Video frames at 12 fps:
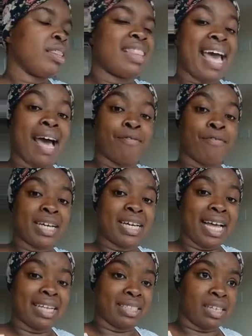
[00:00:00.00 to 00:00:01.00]
They have a
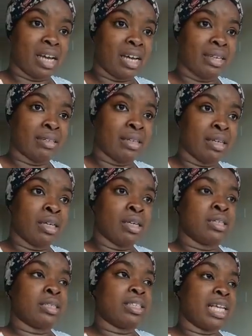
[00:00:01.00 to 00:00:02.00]
gas line.
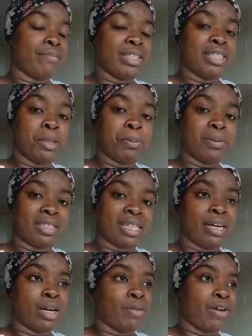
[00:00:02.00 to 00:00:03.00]

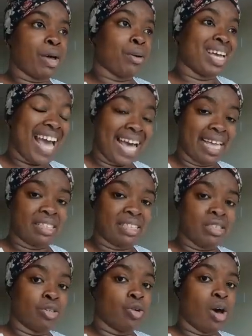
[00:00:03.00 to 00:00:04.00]
70% of our
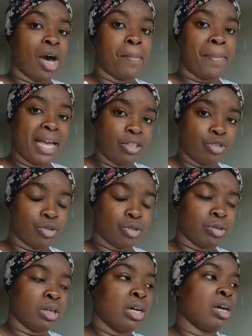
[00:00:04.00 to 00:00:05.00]
gas, not our
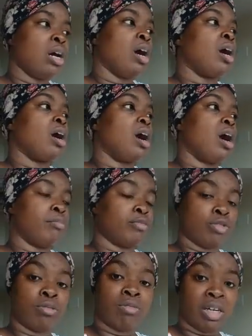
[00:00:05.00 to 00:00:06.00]
petrol,
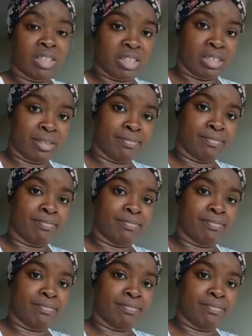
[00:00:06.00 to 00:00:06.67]
comes from Russia.